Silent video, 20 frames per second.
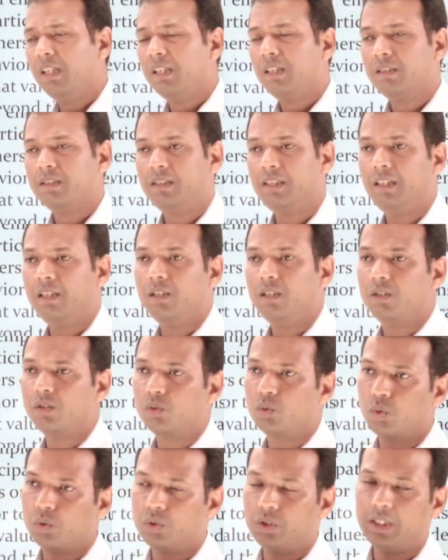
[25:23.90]
See,
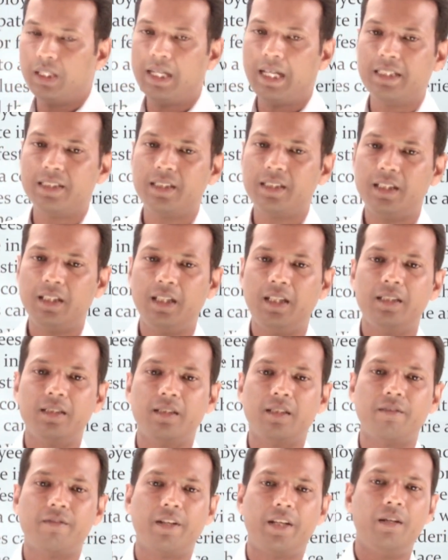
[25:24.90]
socializing is
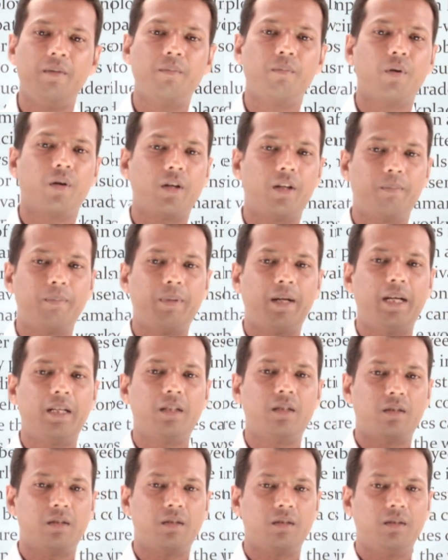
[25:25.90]
a very important
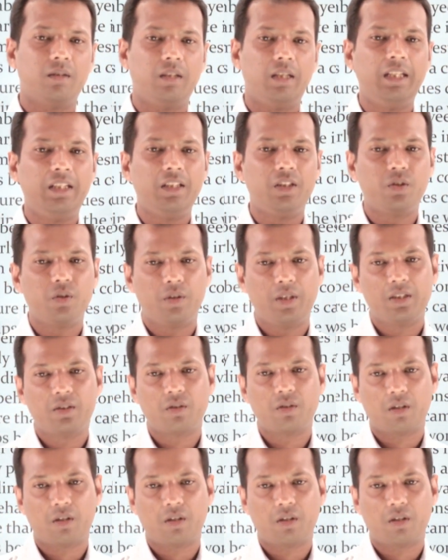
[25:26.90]
part in today's